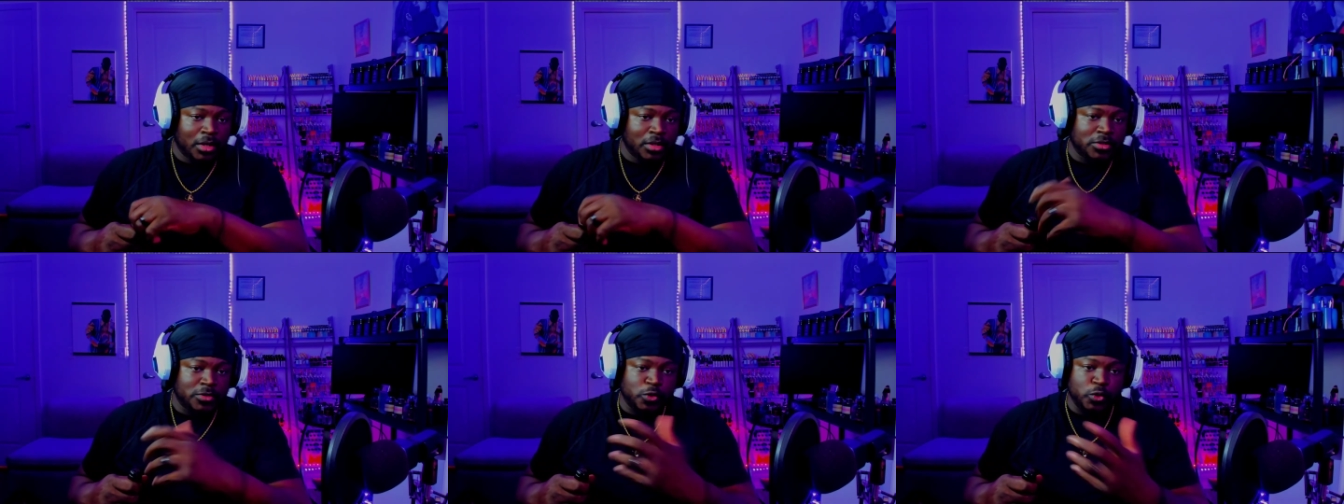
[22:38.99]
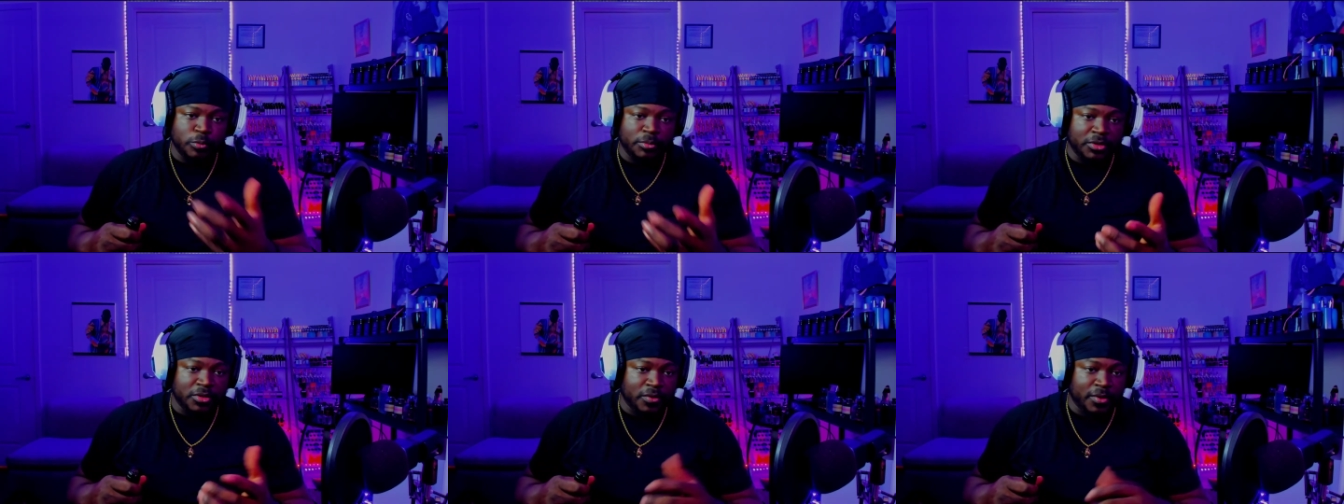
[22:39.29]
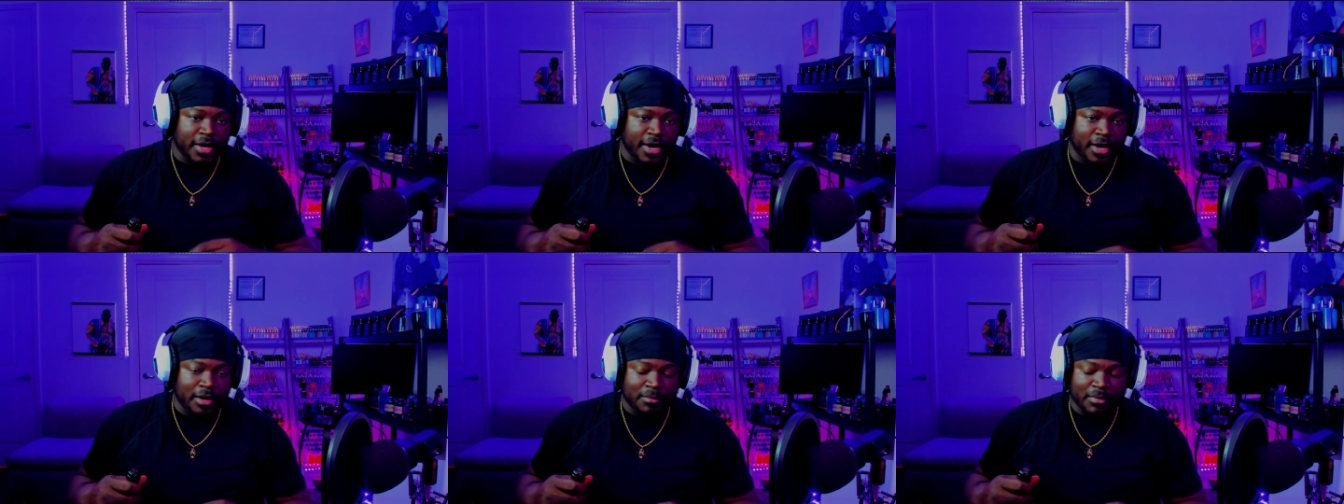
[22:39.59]
2 mil
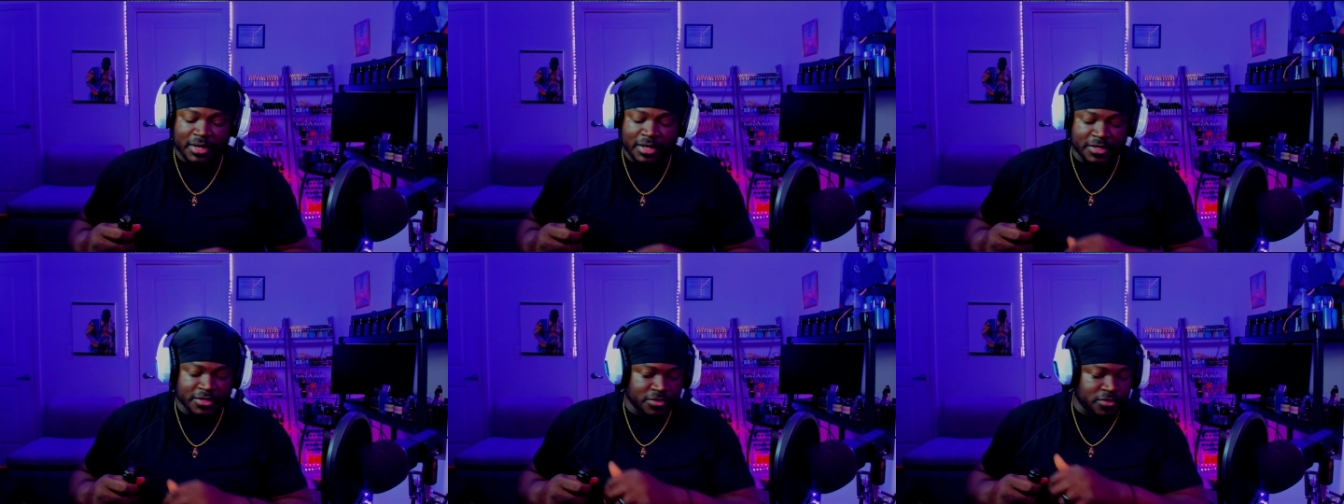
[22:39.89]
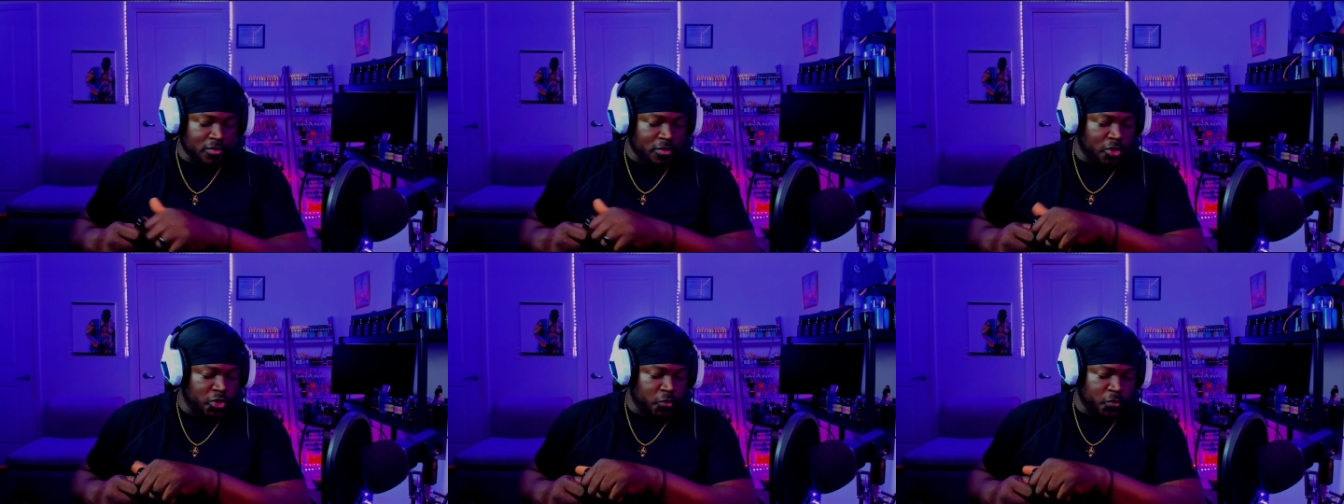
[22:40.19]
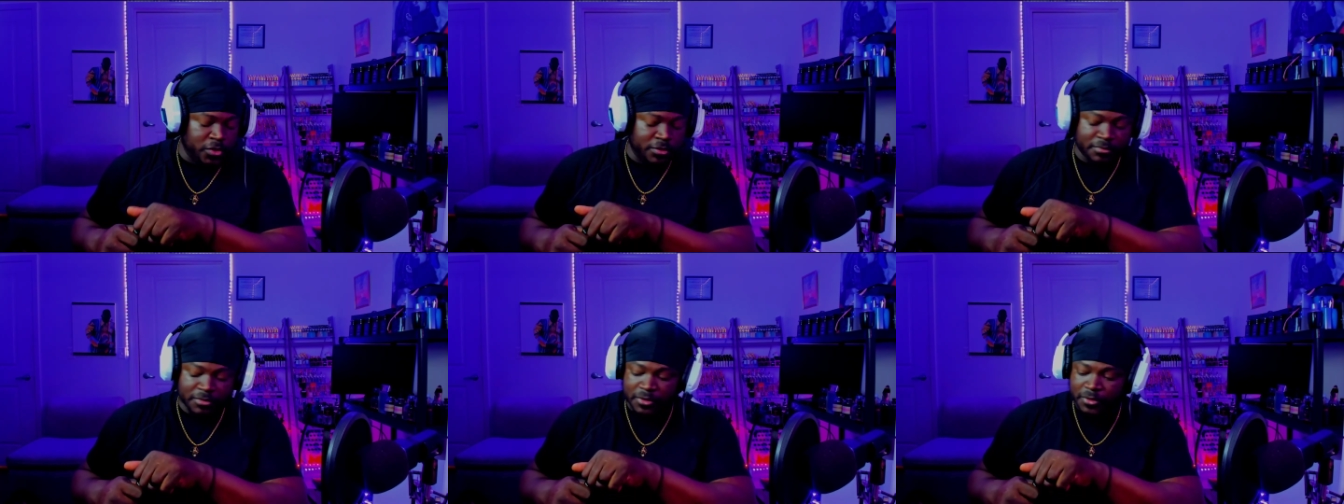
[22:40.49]
atomizer or
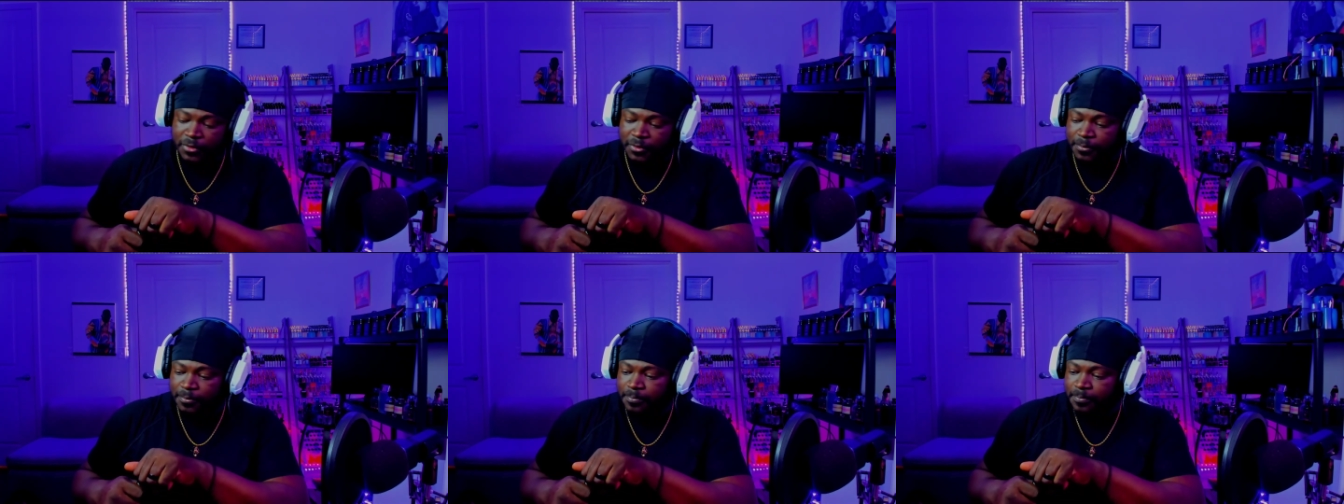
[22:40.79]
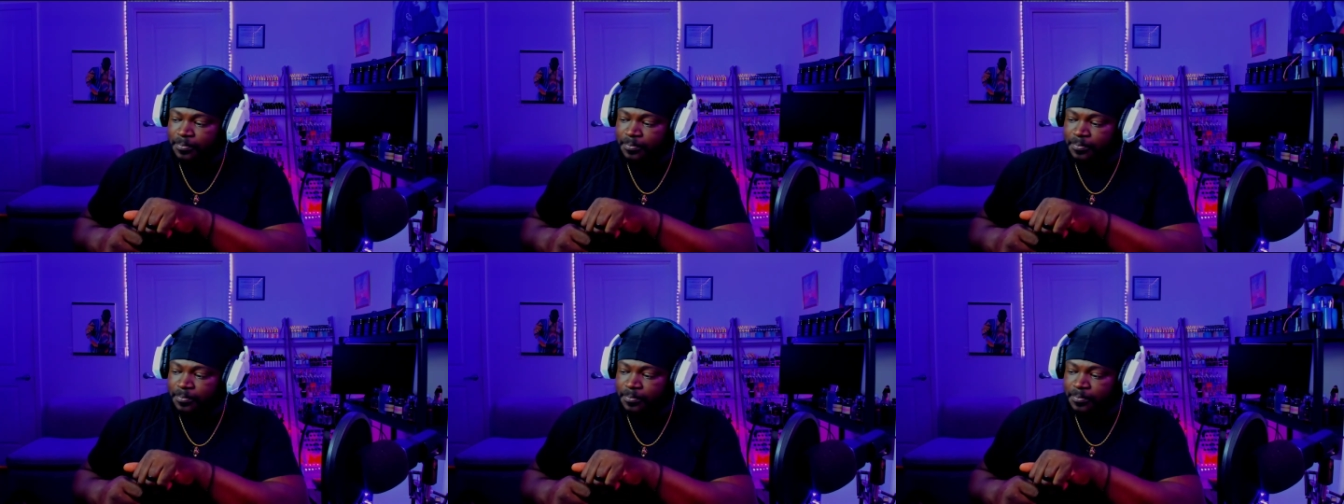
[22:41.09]
3 mil,